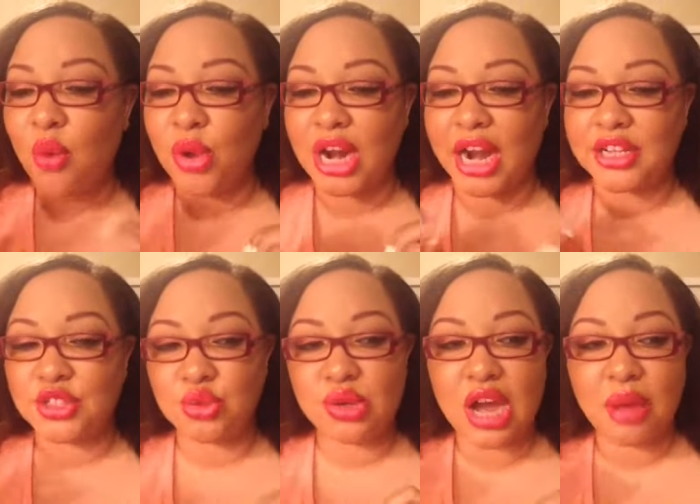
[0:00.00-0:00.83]
when i
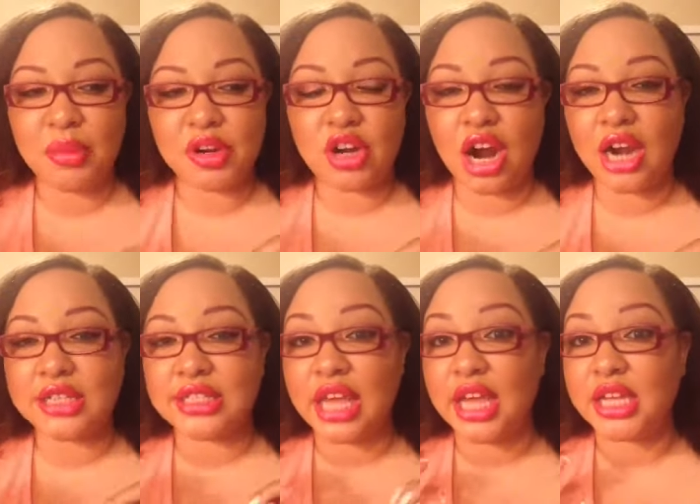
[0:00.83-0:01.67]
do come
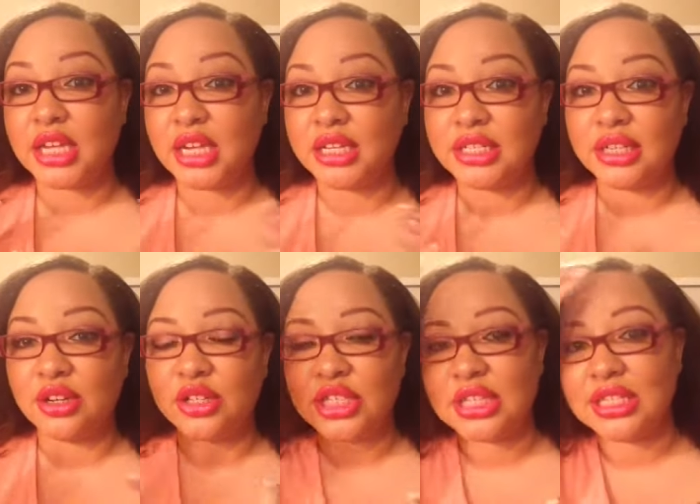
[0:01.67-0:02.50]
across like good
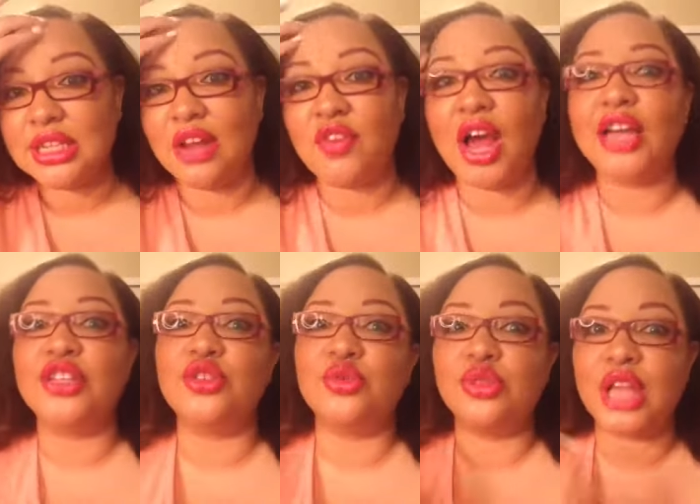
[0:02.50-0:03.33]
deals and stuff i
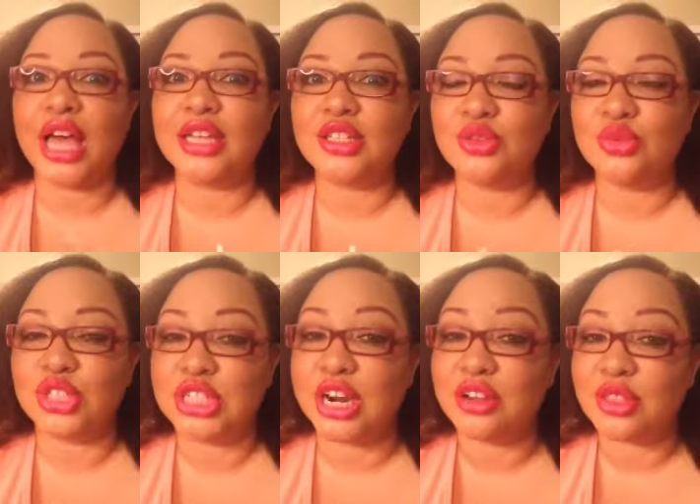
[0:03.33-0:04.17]
do like to
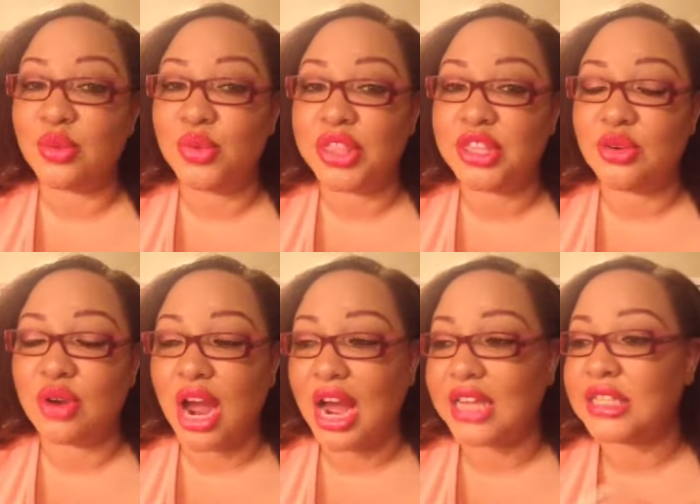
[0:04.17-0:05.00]
share them with you
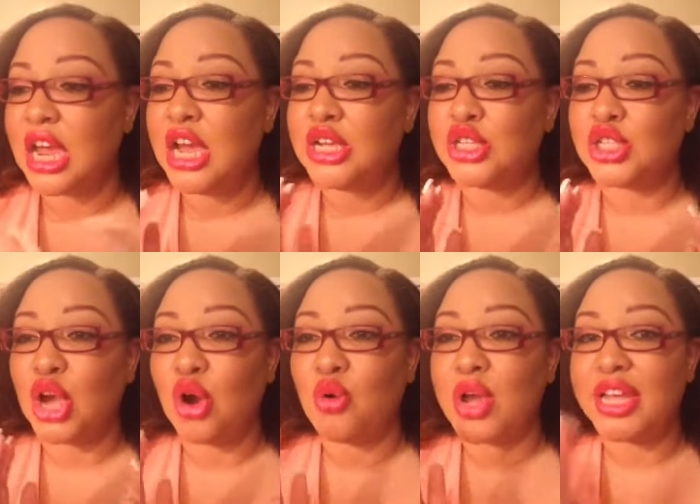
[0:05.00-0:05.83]
guys
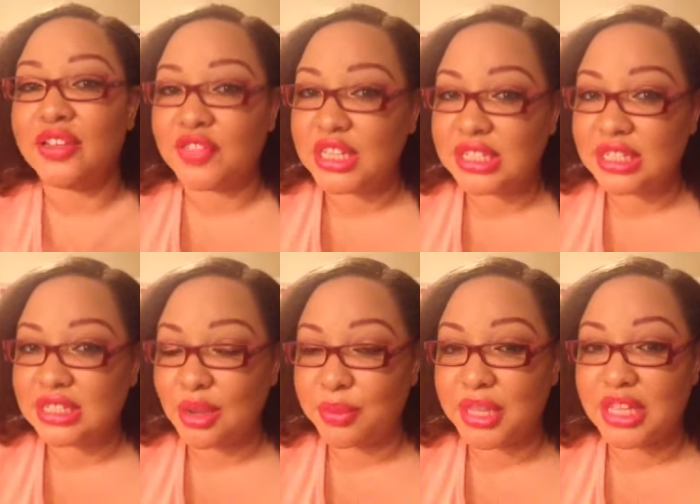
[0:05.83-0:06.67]
so if this is
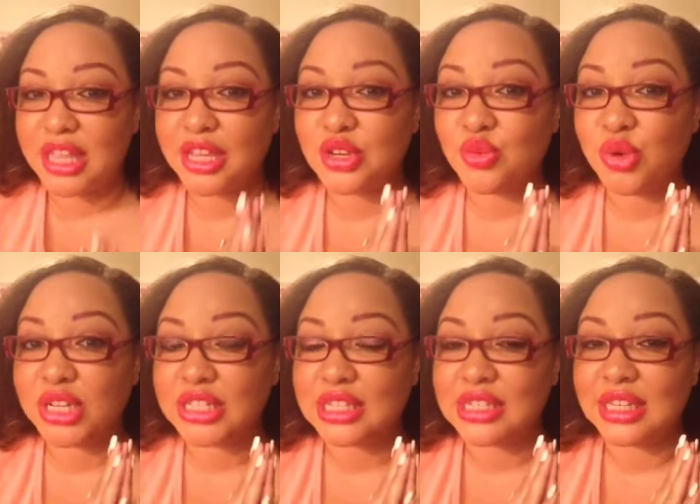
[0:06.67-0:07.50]
something that you
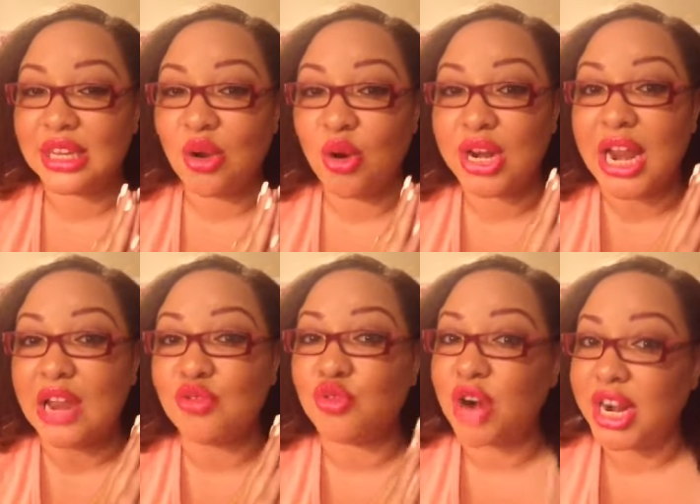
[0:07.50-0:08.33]
want to see on a
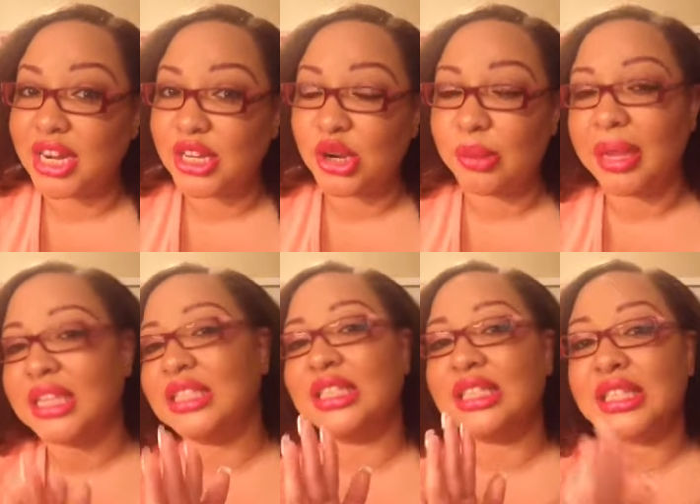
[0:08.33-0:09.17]
regular
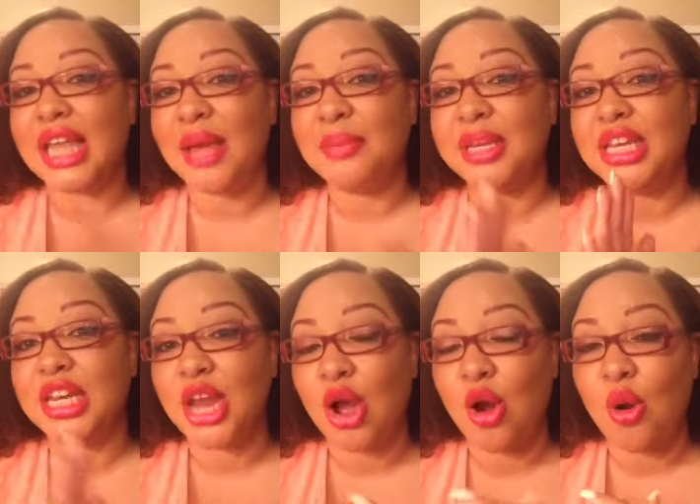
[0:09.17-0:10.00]
basis let me
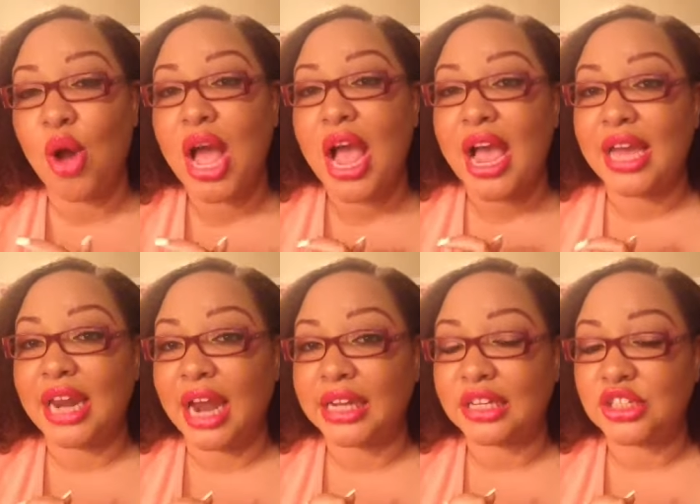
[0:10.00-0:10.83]
know and
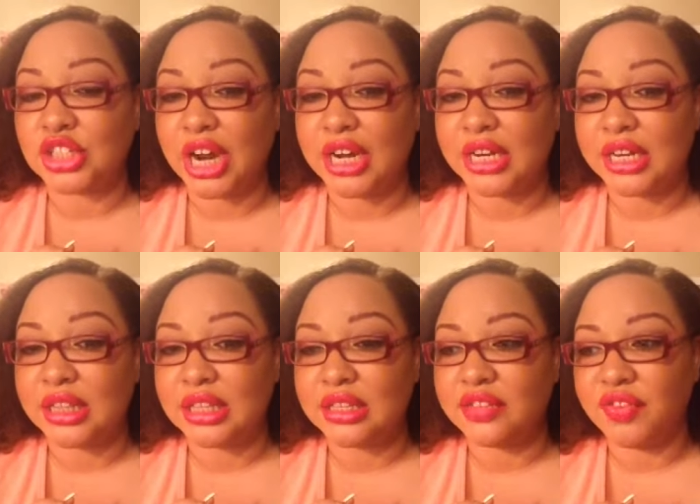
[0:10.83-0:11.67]
i can try to
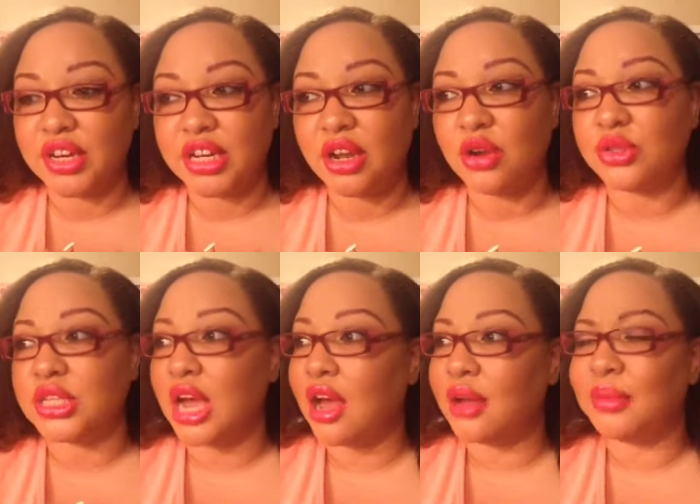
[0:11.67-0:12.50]
get these videos
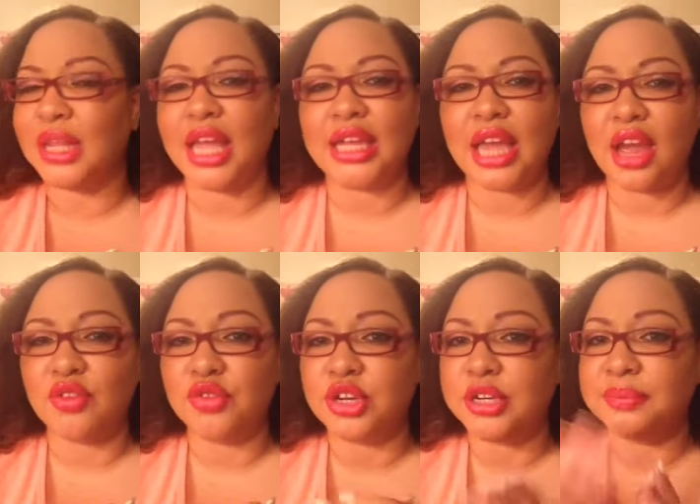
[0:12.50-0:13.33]
up like
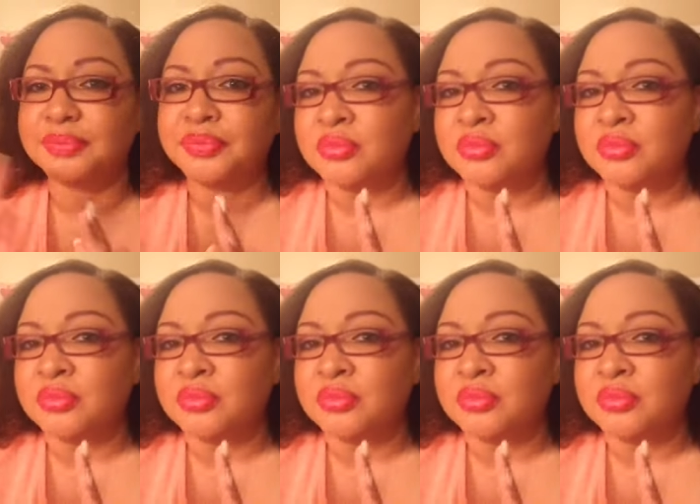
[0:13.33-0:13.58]
every